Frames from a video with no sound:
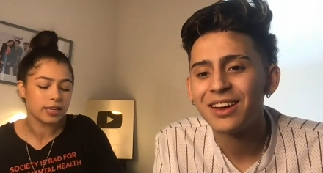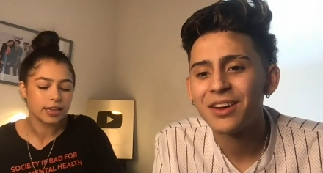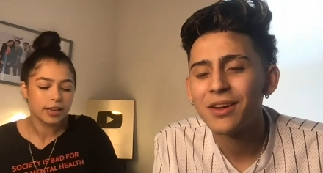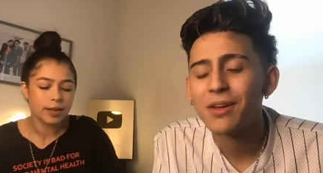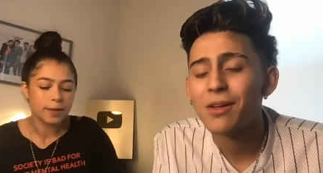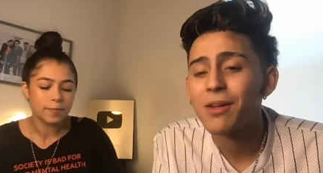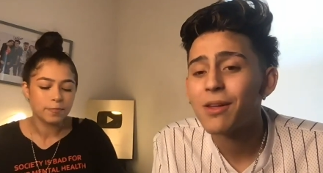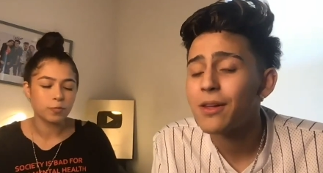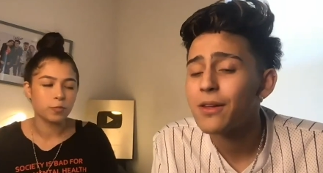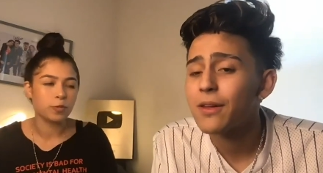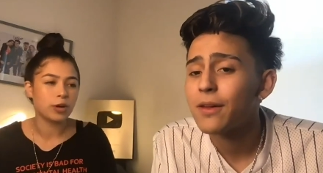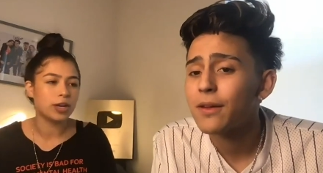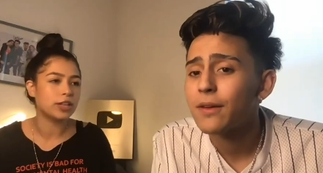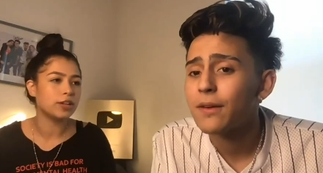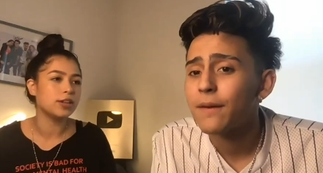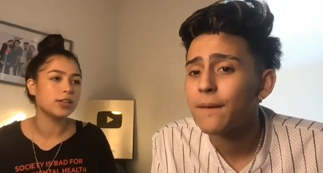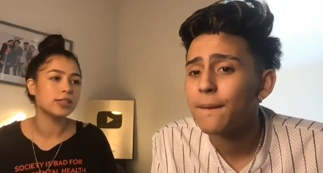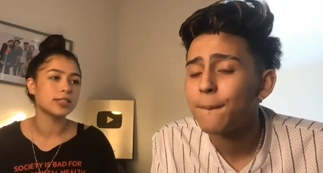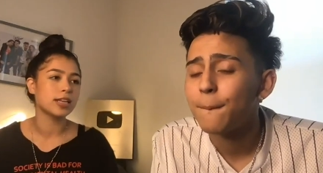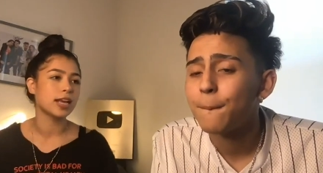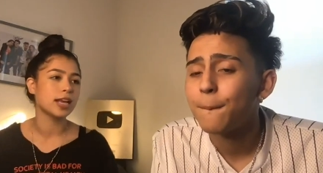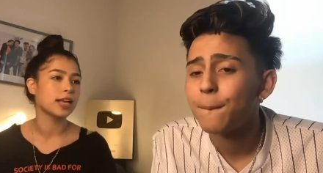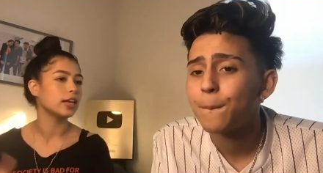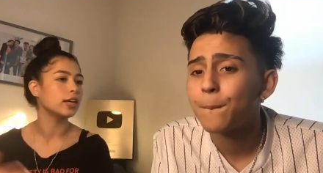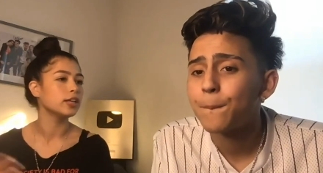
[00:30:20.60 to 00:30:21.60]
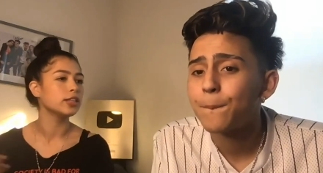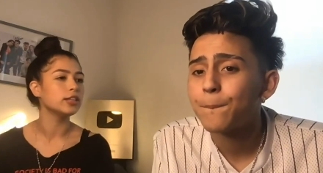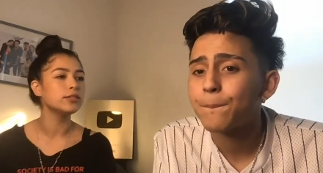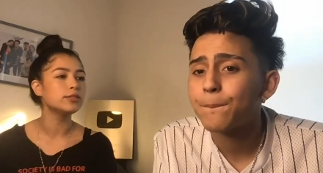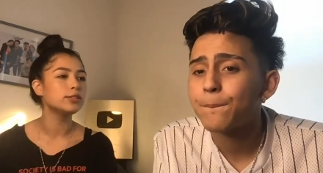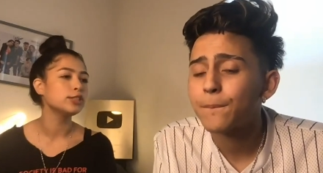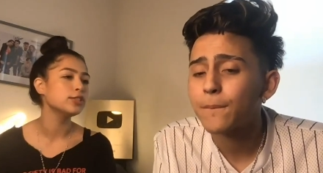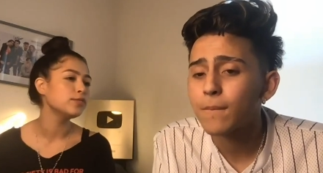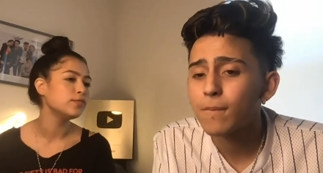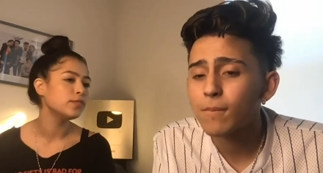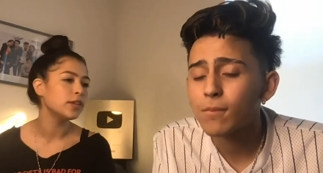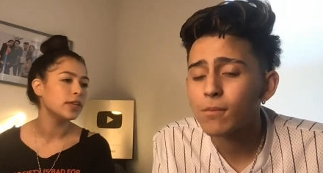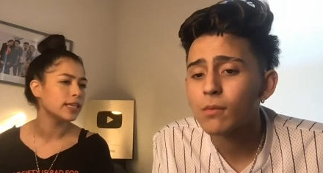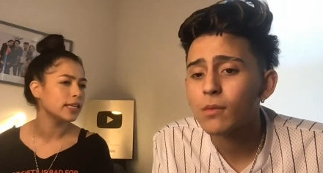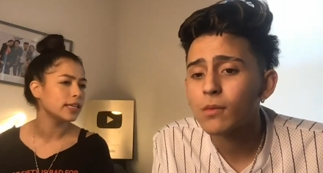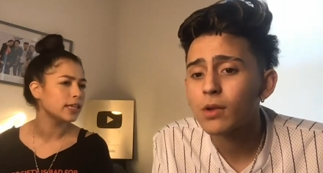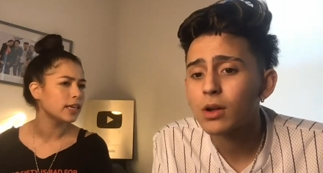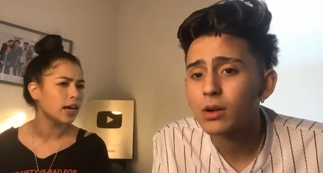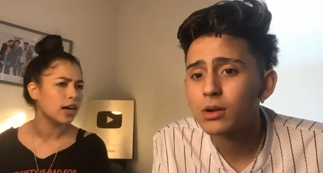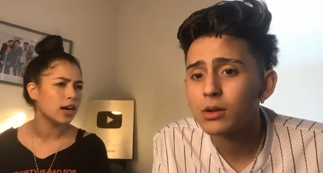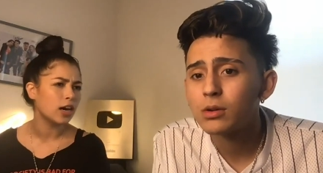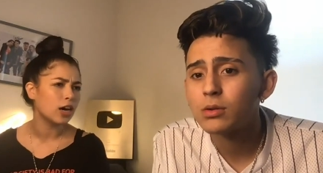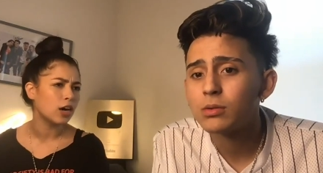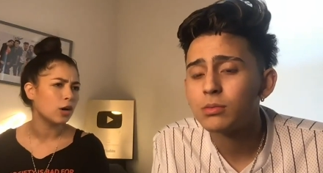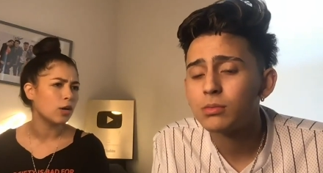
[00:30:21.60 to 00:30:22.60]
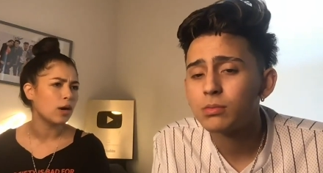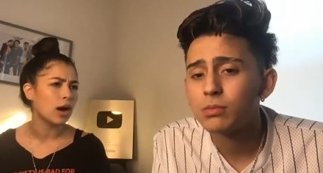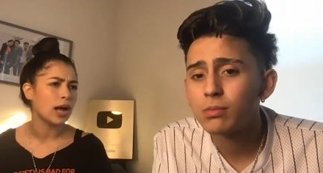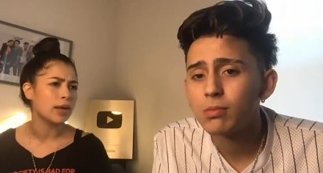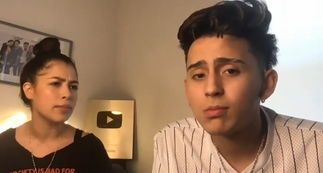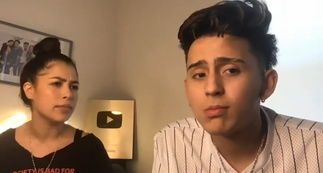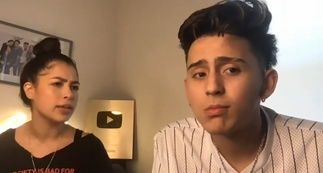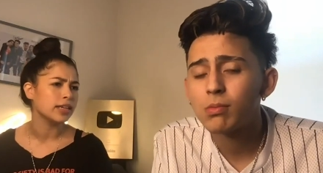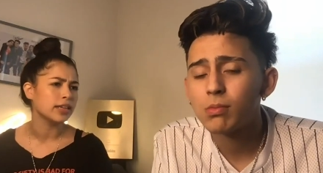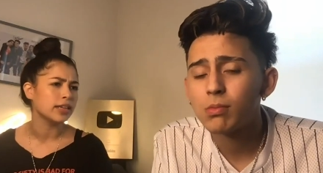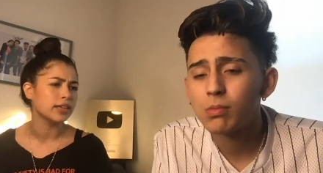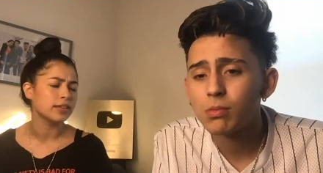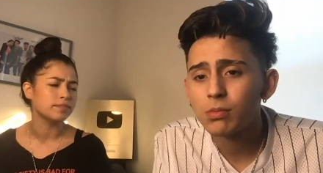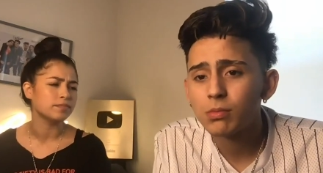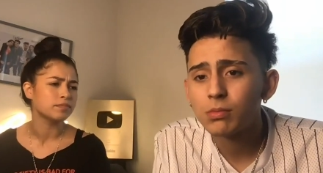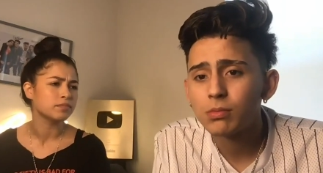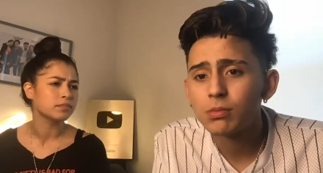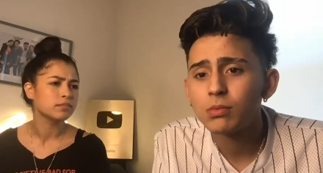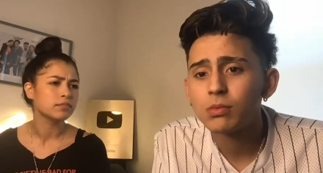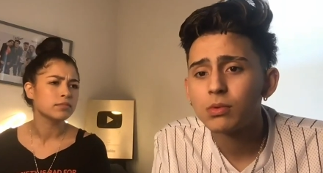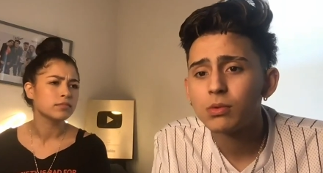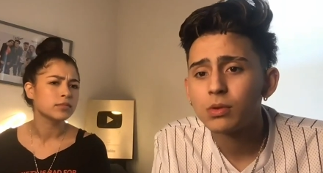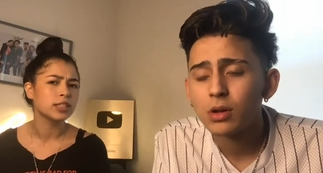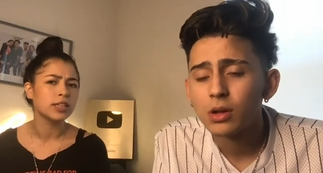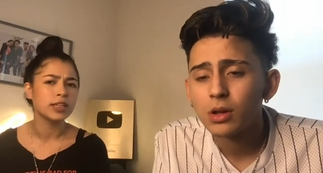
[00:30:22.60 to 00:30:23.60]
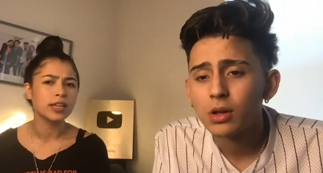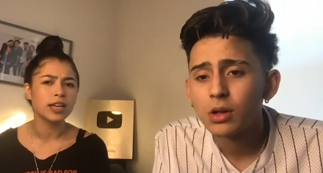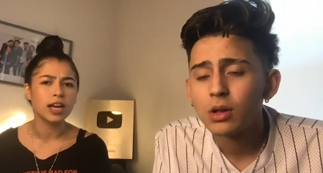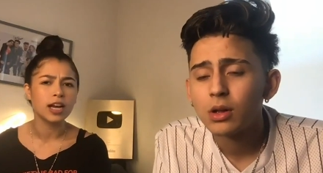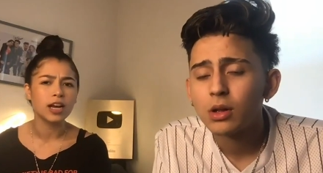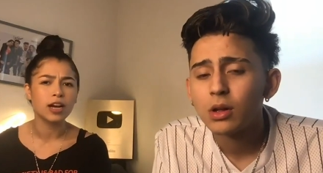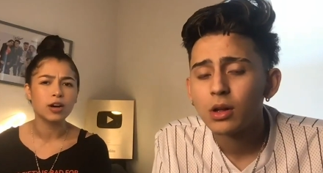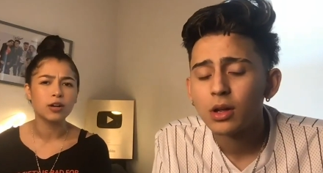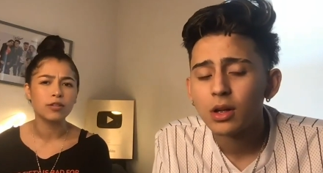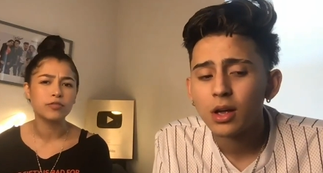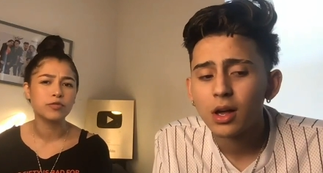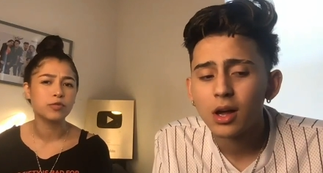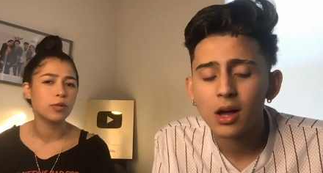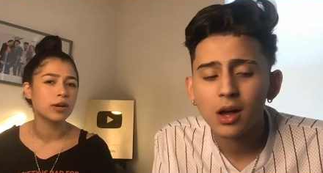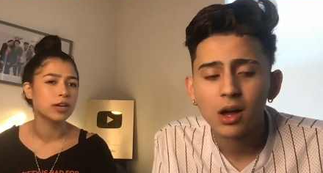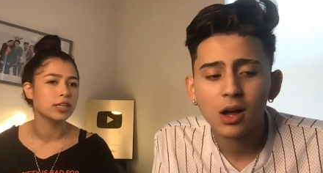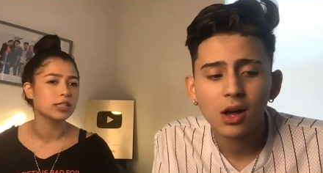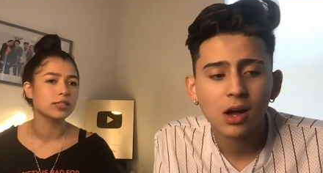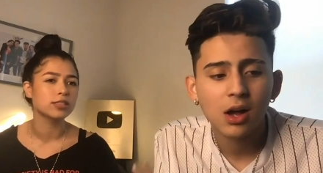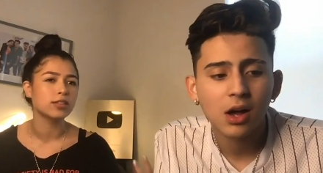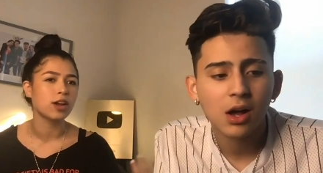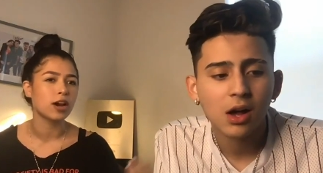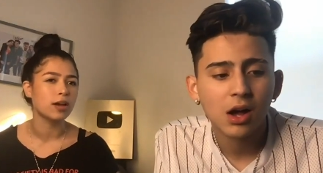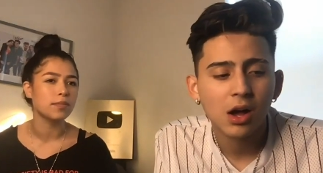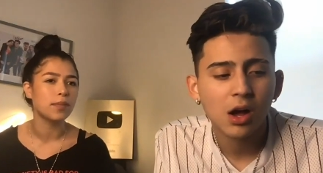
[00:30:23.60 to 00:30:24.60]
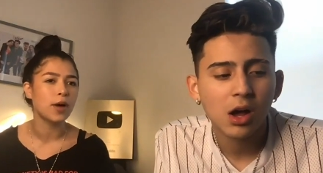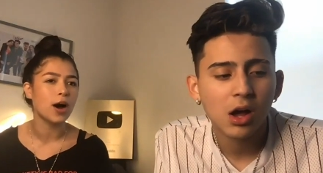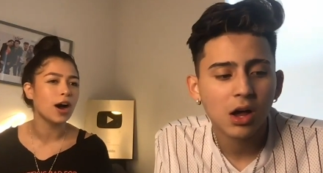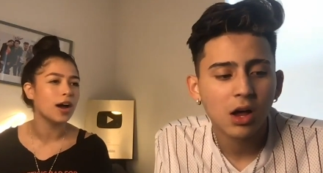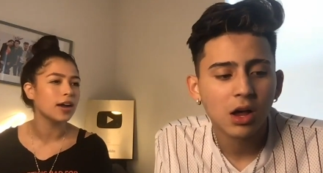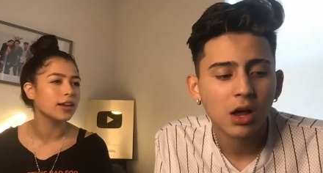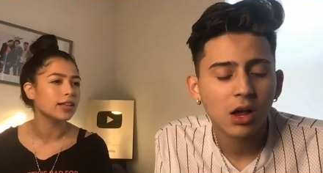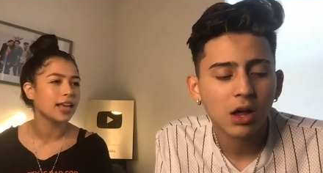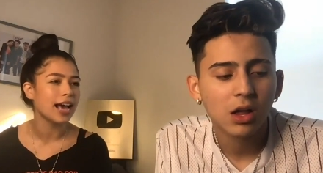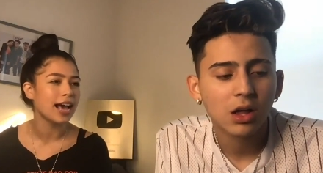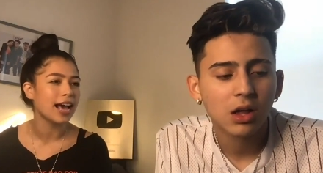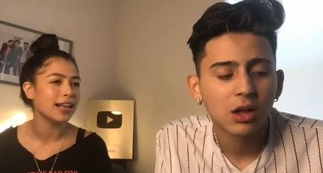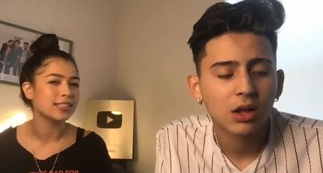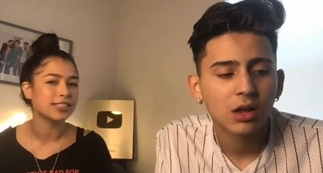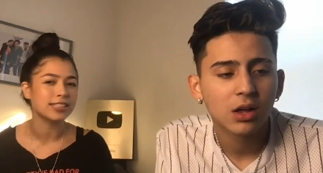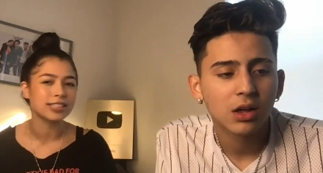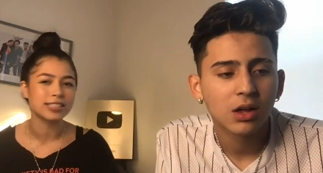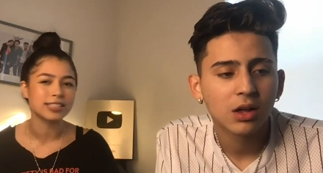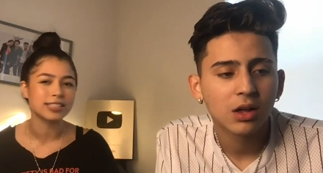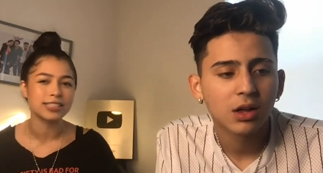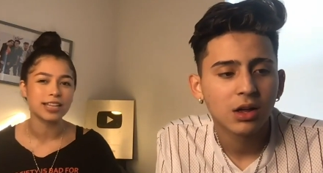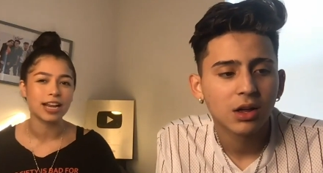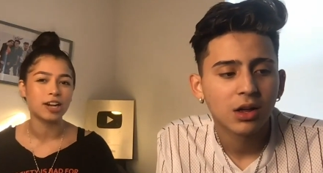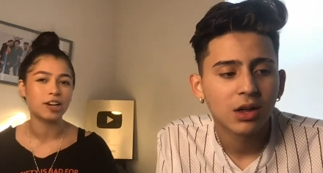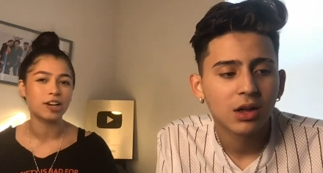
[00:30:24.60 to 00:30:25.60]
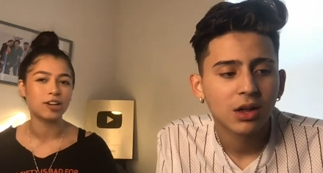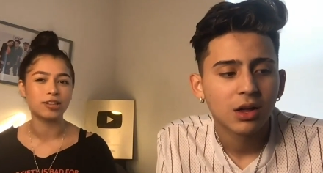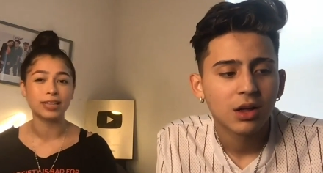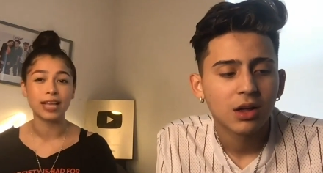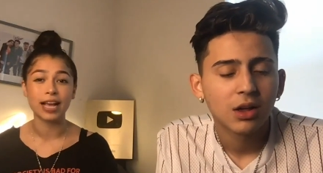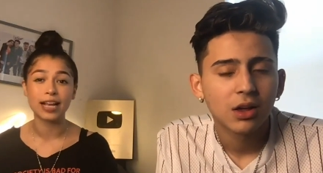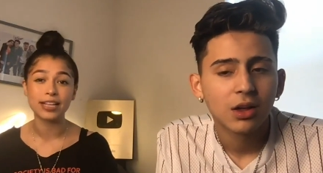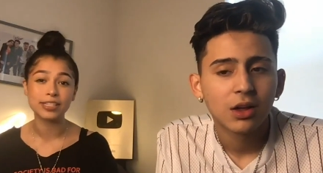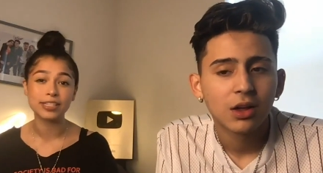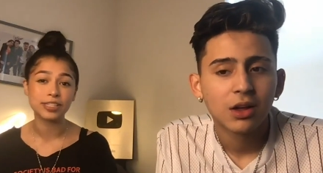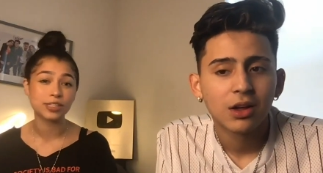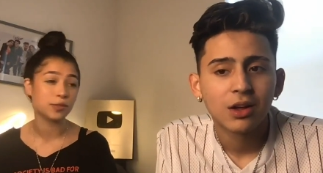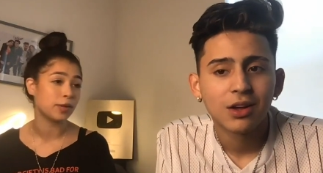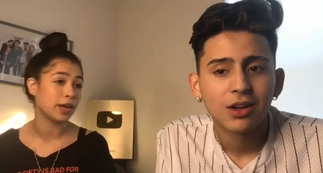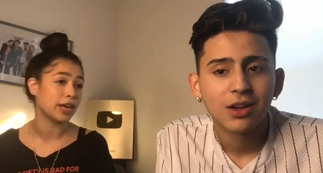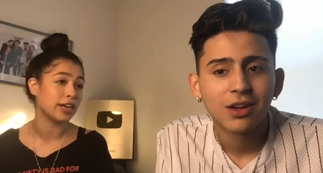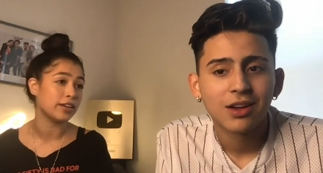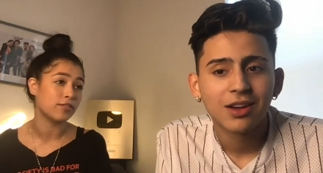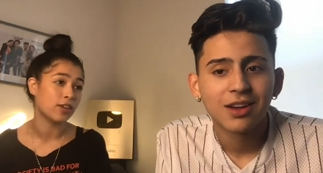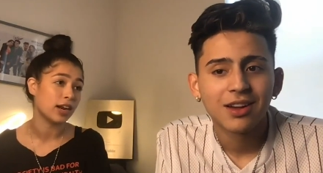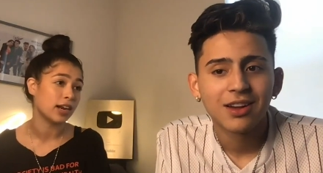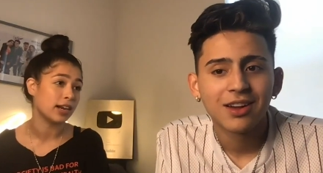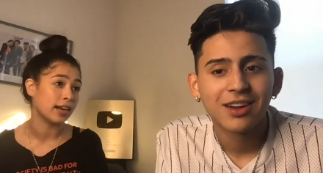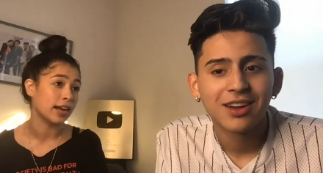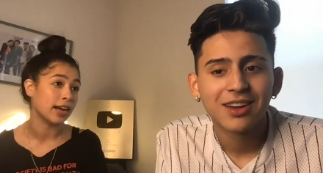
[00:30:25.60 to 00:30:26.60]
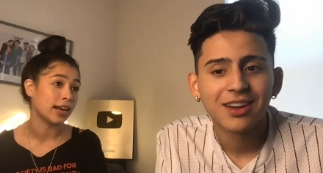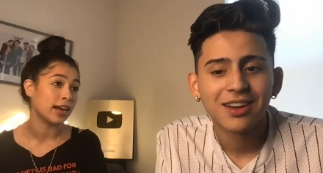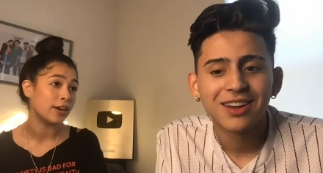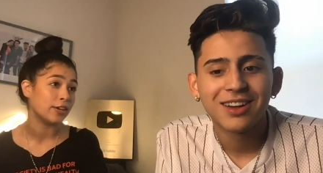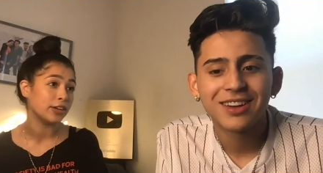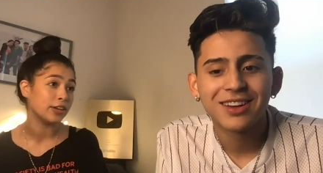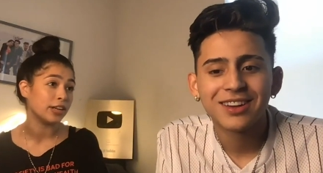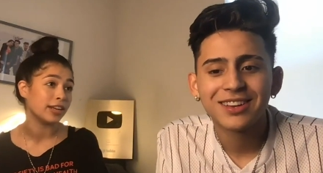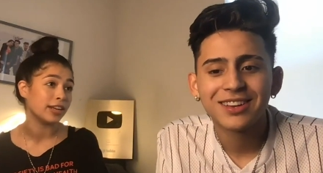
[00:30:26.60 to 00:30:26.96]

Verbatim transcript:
Speaker 1: whether it's like a YouTube video? I mean, you know, uh, podcast because I heard that's the wave right now. You